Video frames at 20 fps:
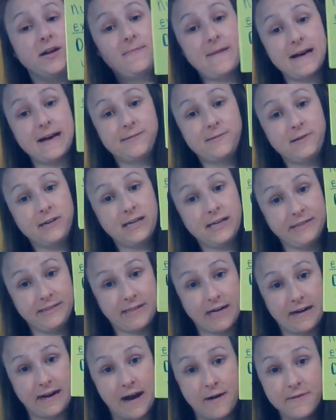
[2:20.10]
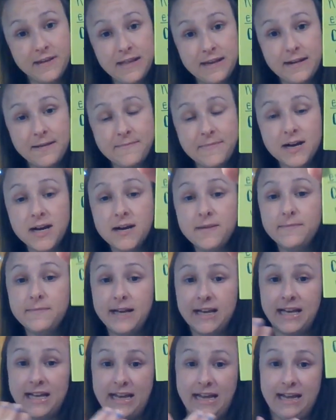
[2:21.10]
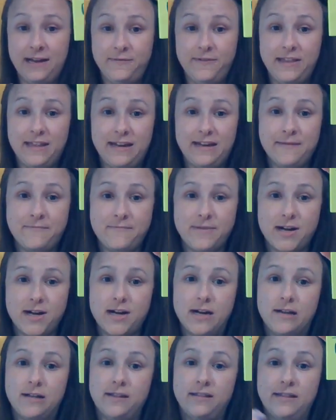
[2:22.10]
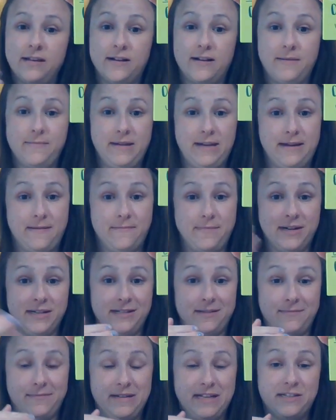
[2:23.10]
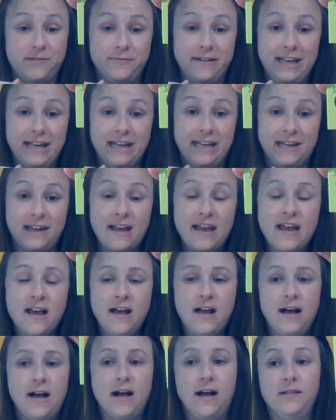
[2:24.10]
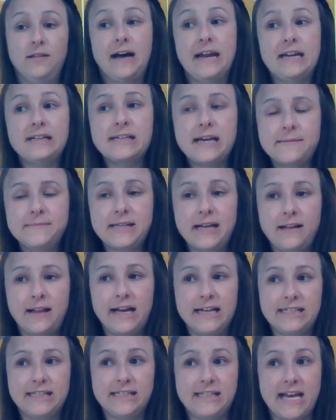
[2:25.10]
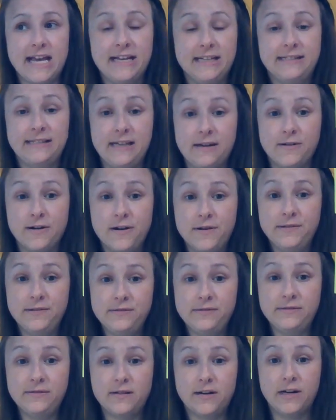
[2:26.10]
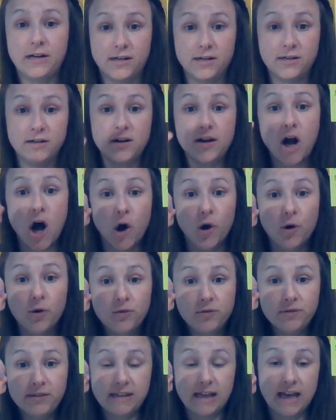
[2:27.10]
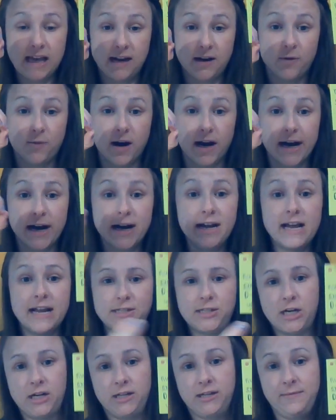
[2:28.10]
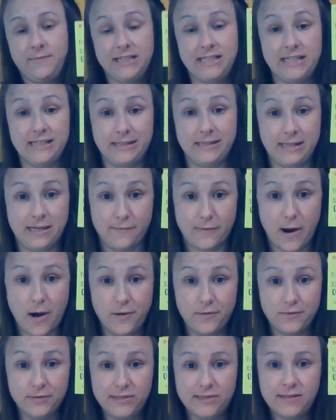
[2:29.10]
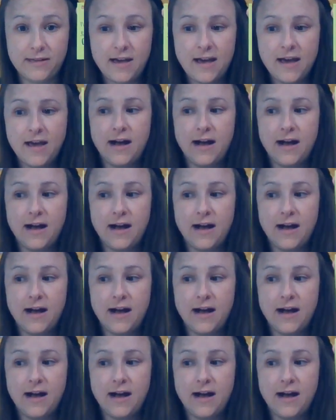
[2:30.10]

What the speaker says: your password can start out with a number, it can end with a number, there can be numbers in between. A lot of times I like to take zeros or O's in a word and turn them into zeros.